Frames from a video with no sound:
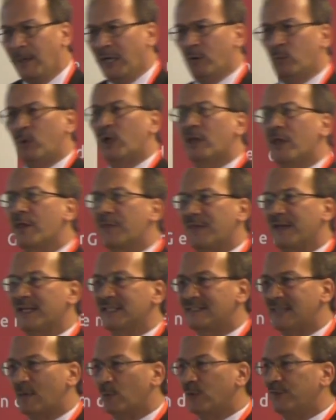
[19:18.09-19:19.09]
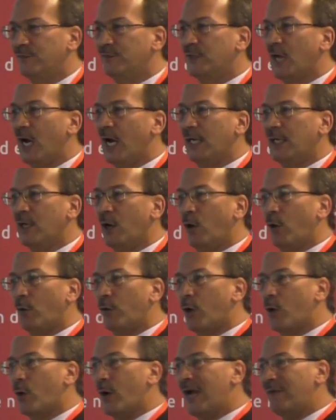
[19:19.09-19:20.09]
And one of the things that we've done,
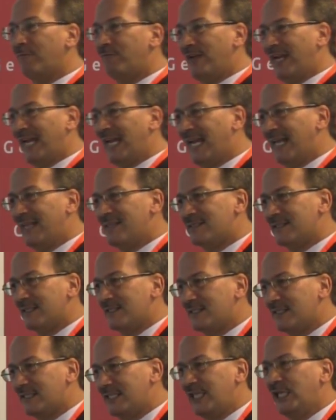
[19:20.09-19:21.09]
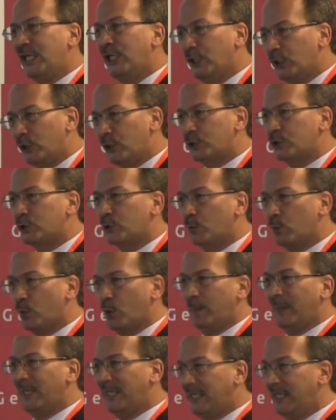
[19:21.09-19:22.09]
although Advance is geared to
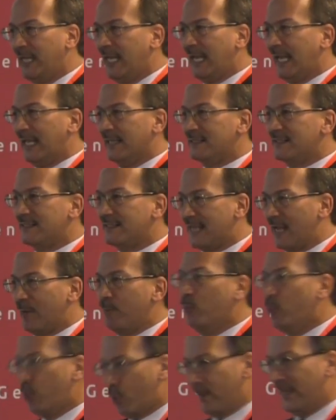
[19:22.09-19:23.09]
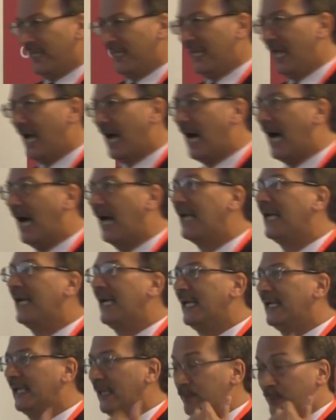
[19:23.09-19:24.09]
women and STEM women, uh,
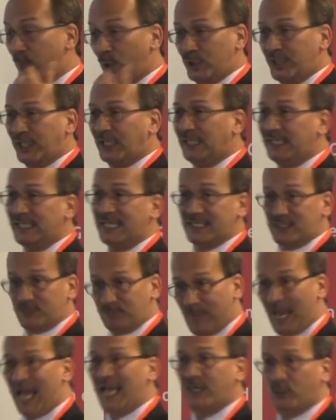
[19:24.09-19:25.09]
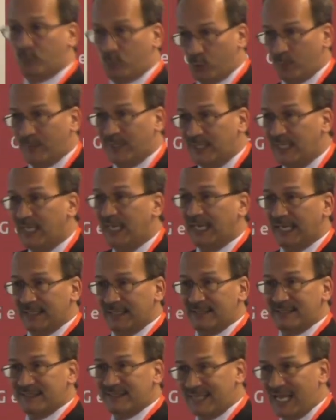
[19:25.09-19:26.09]
in, and particularly Hispanic women
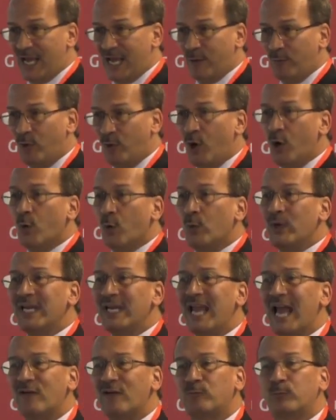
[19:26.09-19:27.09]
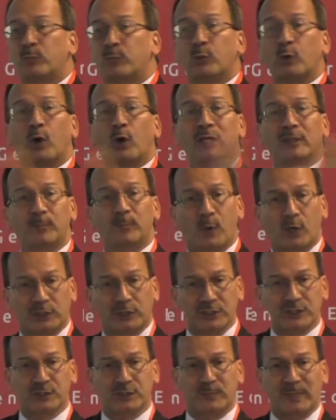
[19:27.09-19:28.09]
in STEM, we have brought in
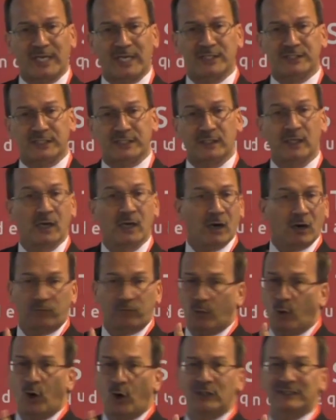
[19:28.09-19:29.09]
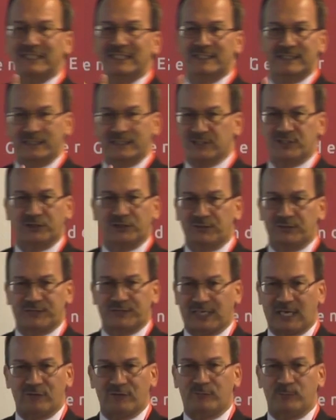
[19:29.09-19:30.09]
participation of all these initiatives
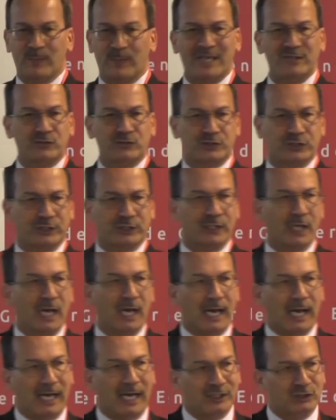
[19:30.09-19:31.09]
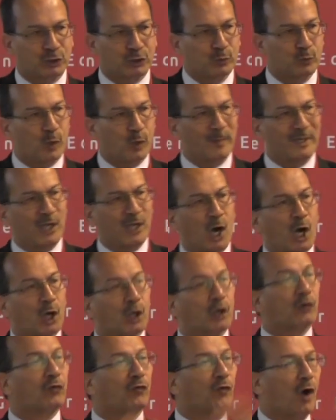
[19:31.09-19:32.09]
that I've mentioned uh, to women
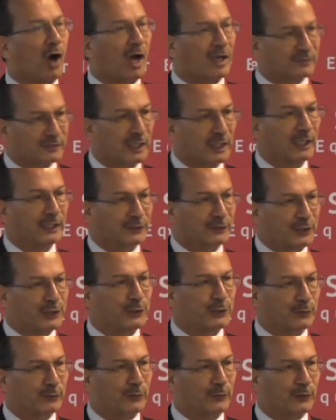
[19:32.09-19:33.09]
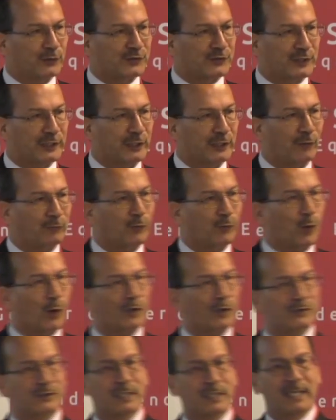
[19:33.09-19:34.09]
across the university. Of
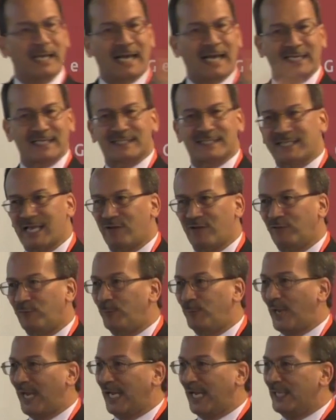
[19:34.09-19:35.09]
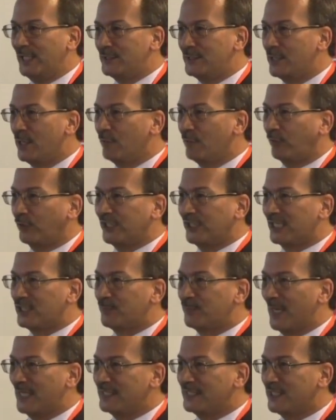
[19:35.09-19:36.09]
course, NSF pays for the
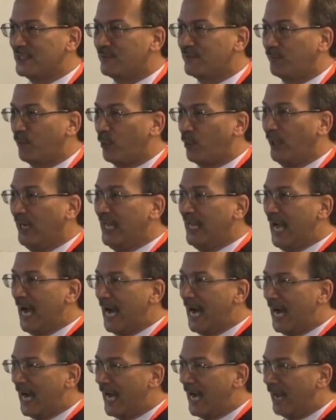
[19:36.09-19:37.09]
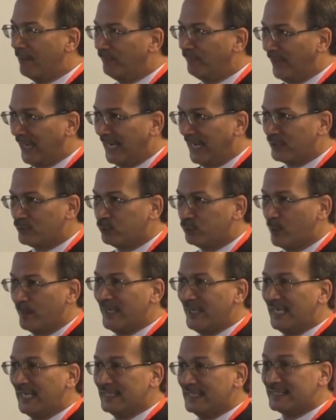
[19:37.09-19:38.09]
expenses for uh, advance
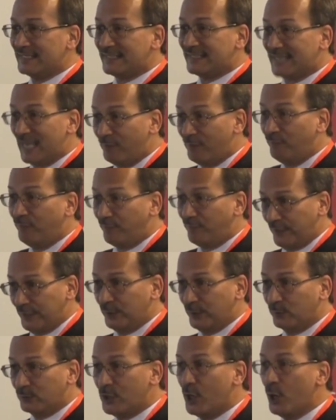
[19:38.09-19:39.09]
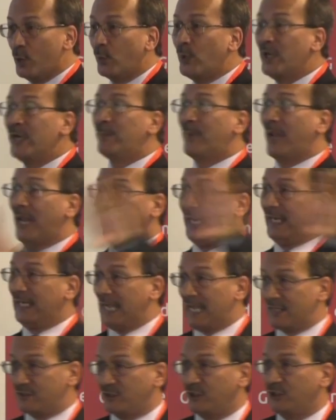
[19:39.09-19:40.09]
women in STEM fields. We pay
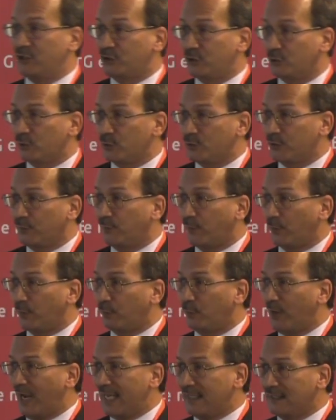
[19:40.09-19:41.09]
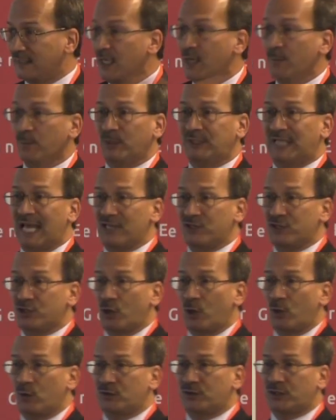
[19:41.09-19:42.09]
as an institution for the rest, but that
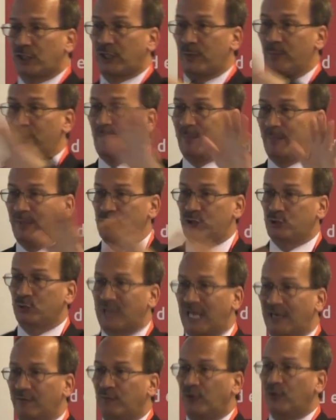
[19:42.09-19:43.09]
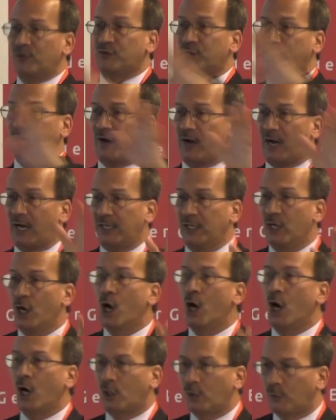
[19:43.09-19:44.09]
shows the commitment to diversify
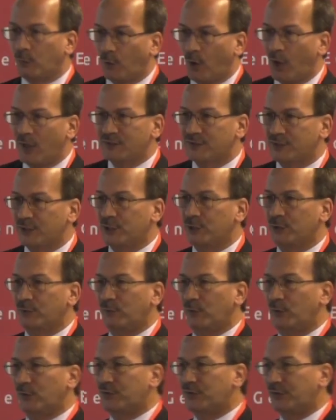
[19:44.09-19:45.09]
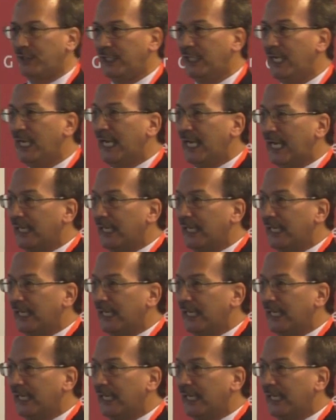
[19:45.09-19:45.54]
across the university.